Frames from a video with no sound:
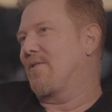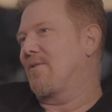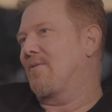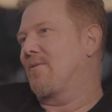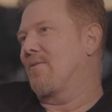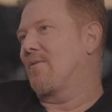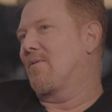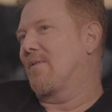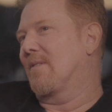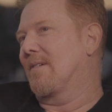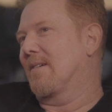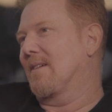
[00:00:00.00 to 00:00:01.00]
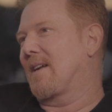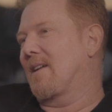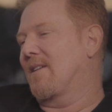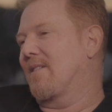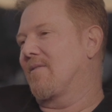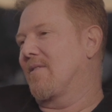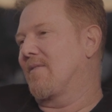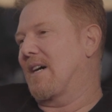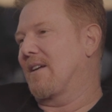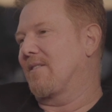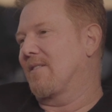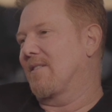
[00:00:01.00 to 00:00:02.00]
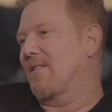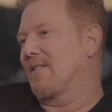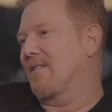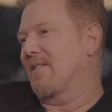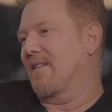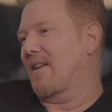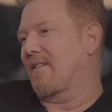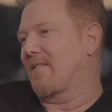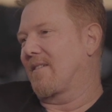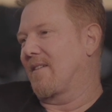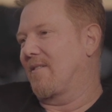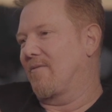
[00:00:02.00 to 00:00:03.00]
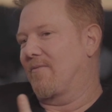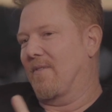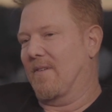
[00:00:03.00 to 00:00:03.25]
you had to give advice, like you've